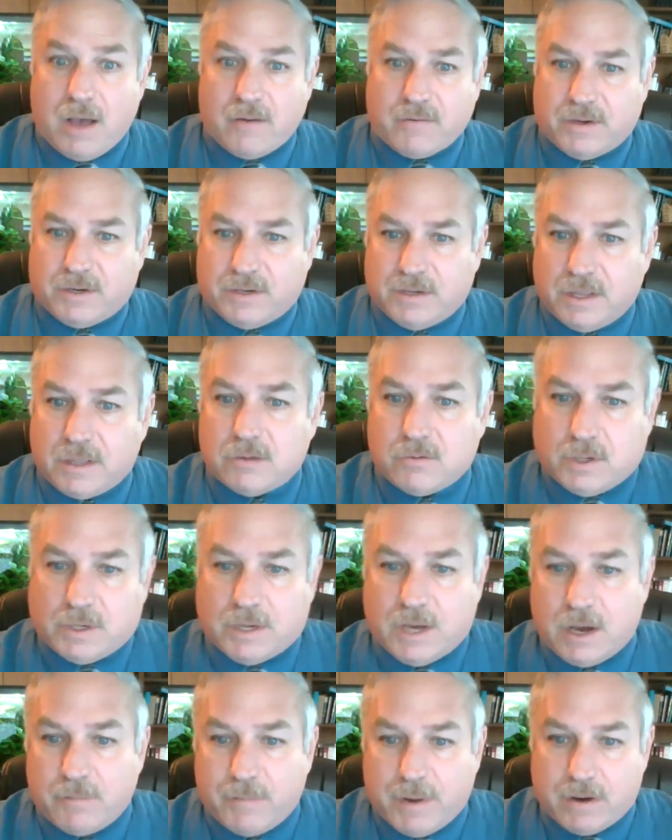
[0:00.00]
Got another one.
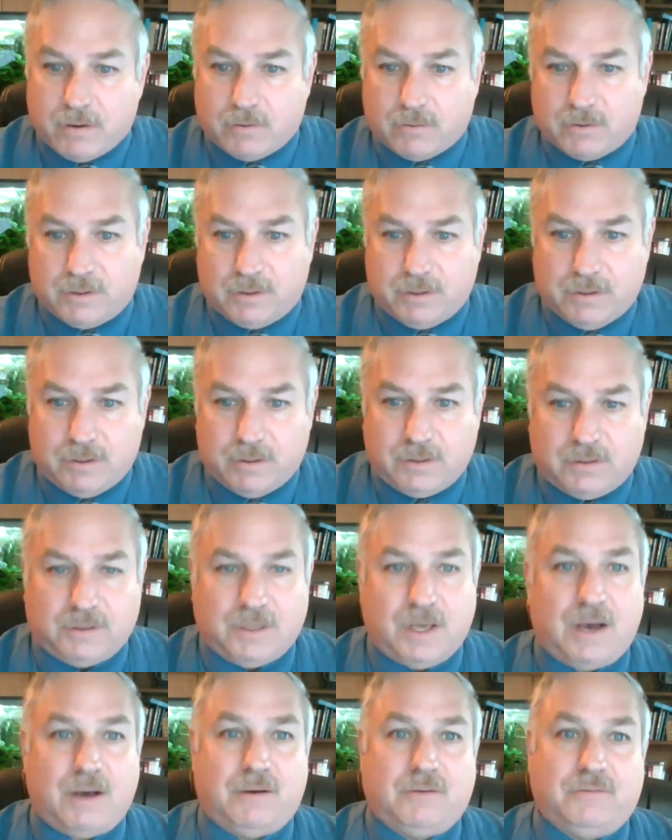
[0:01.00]
How about
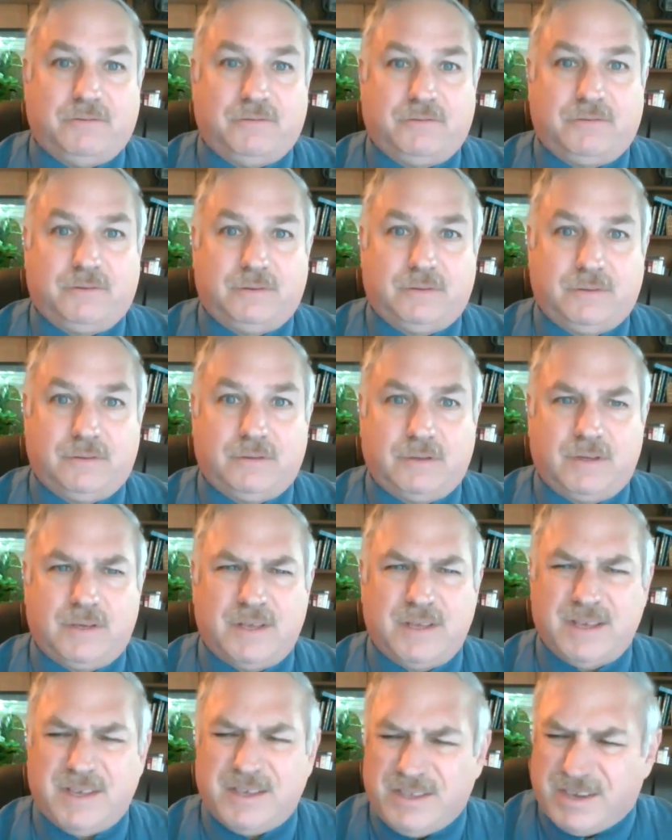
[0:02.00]
love?
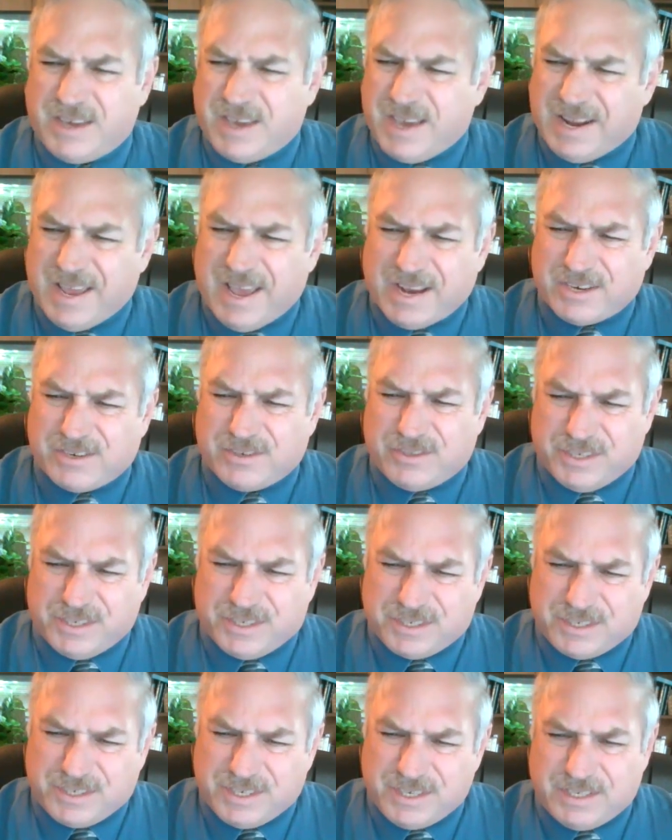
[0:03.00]
You can't actually
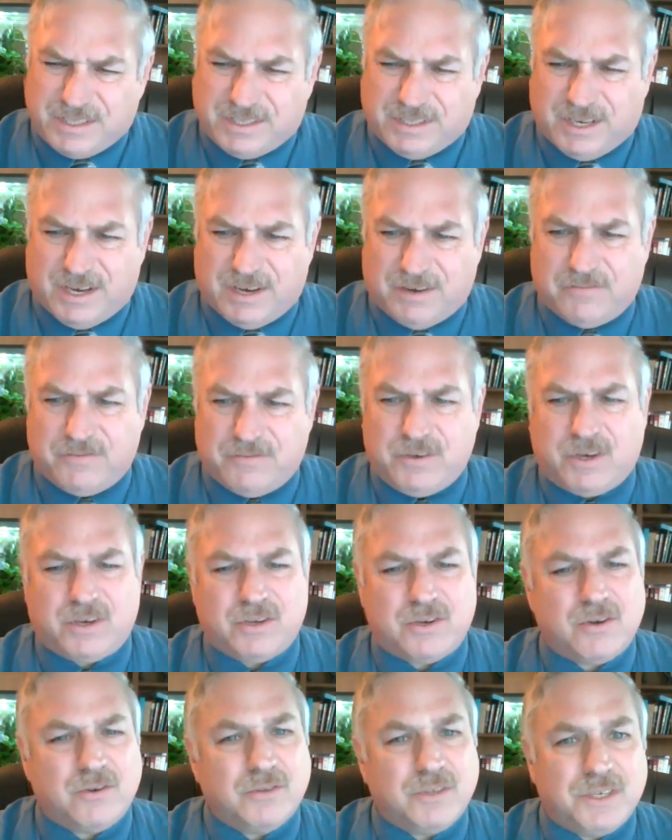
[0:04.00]
see love. You
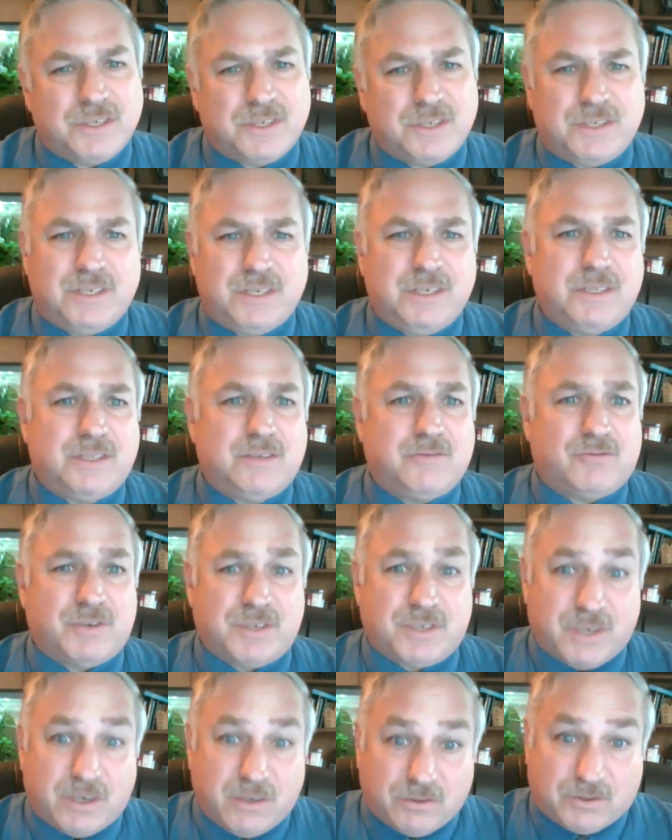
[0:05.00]
can only see the
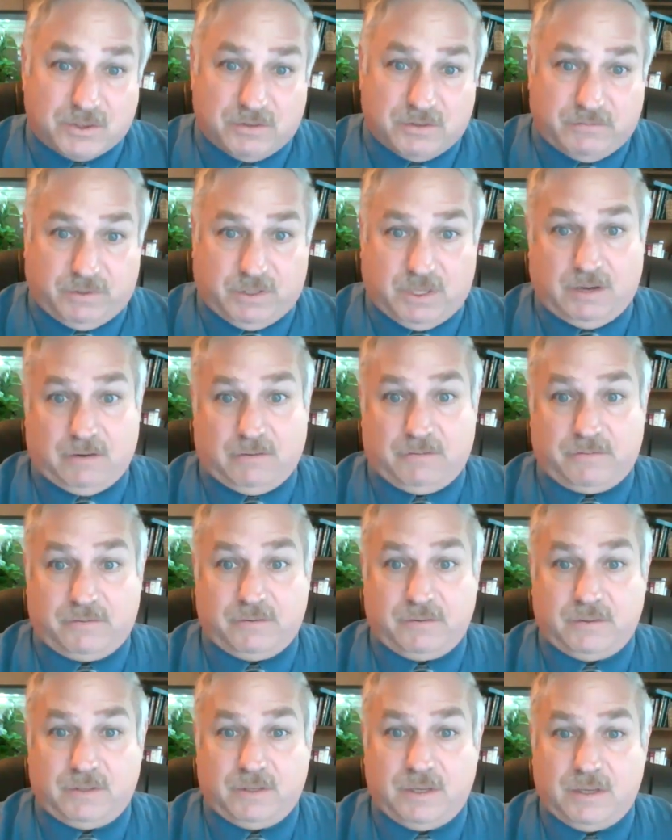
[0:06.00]
results of love.
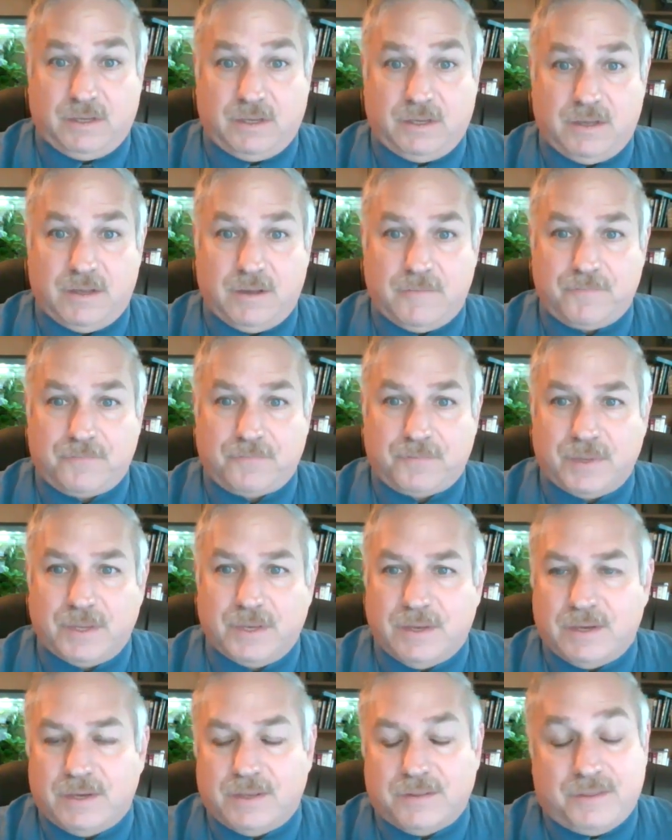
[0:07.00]

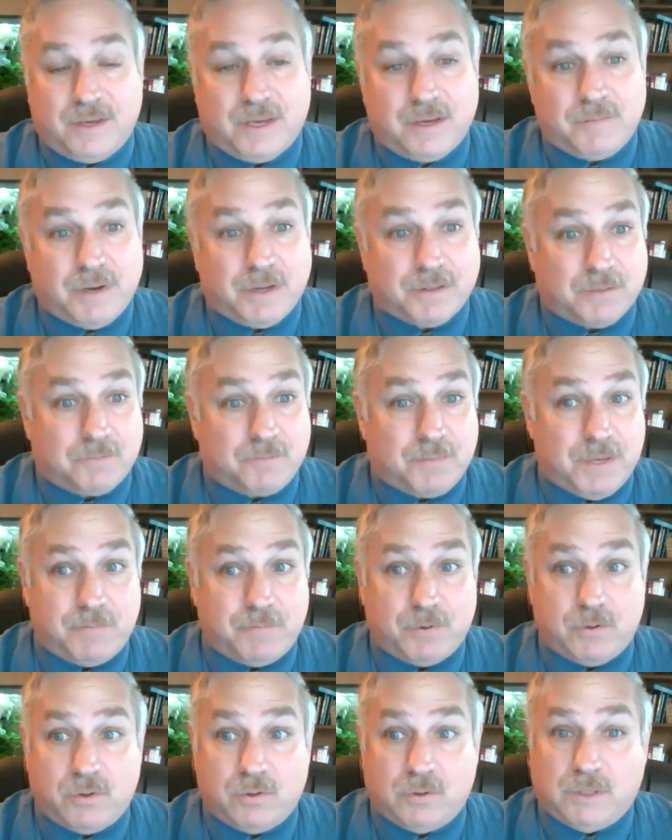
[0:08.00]
Think about the
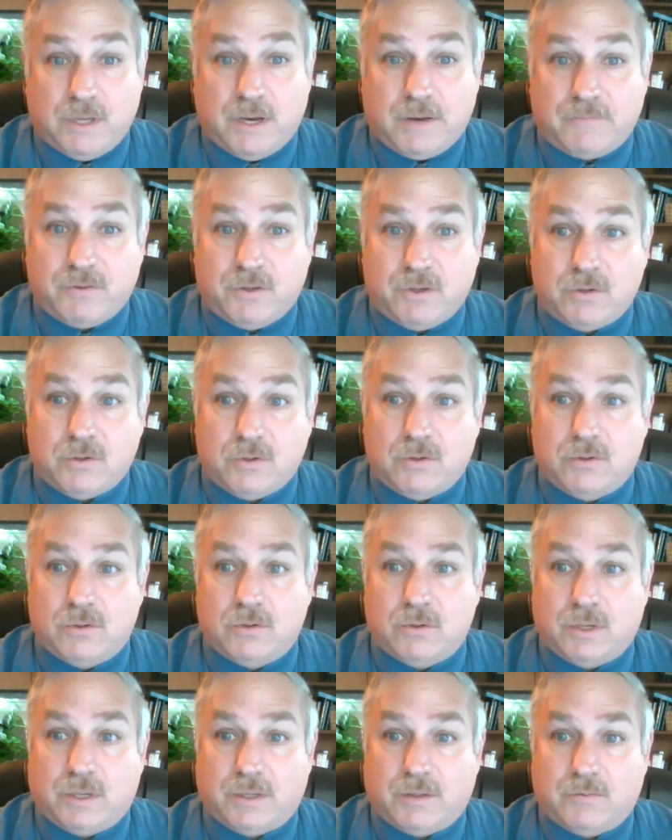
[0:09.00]
people who love
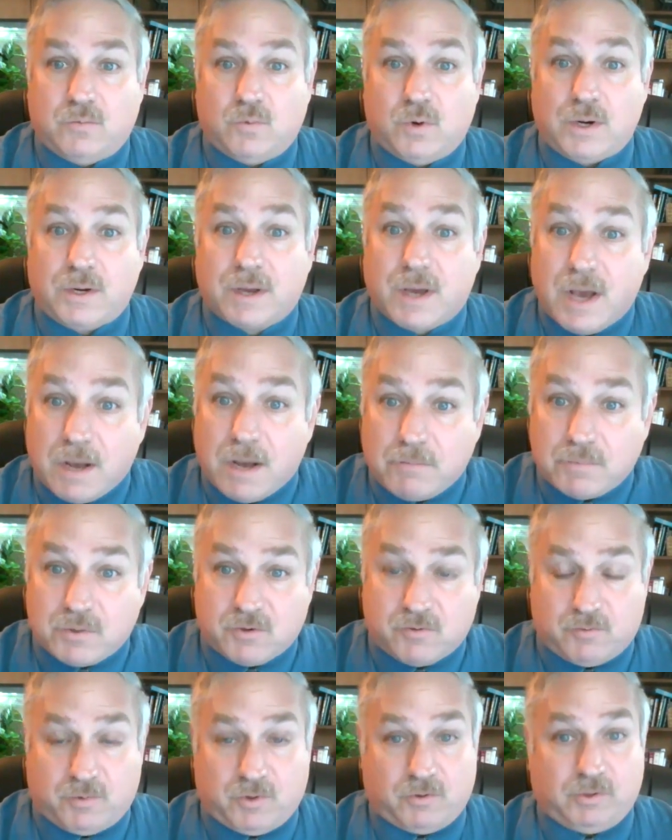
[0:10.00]
you and what comes
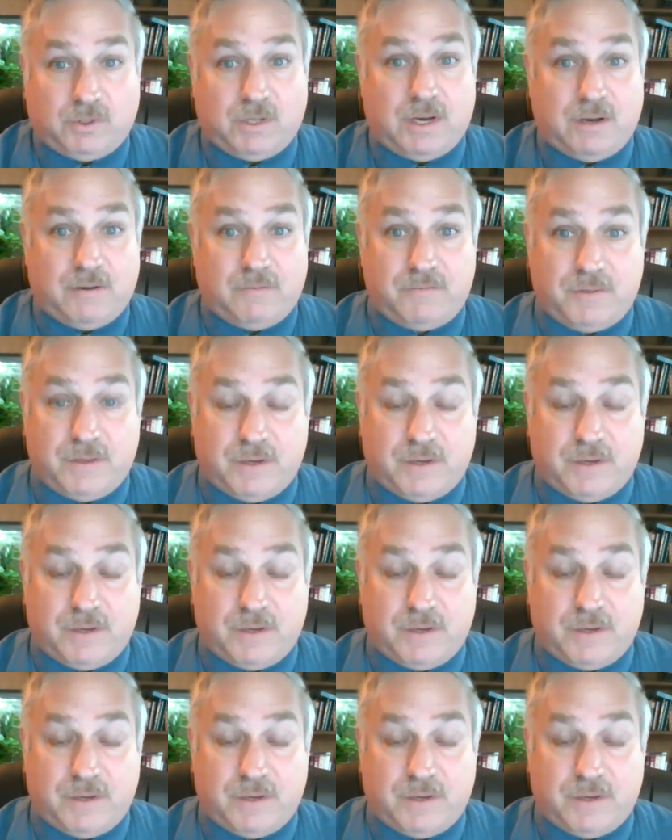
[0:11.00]
from their love.